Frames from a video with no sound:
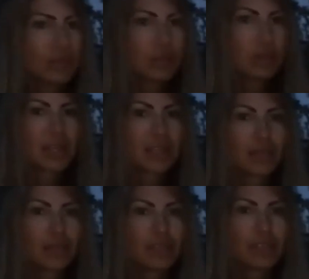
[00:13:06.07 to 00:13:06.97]
No, we
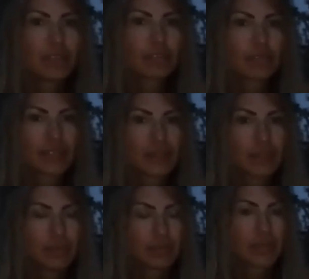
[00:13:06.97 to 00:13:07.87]
cannot be in control of other
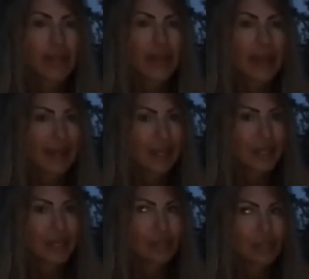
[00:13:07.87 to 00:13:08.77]
people's actions,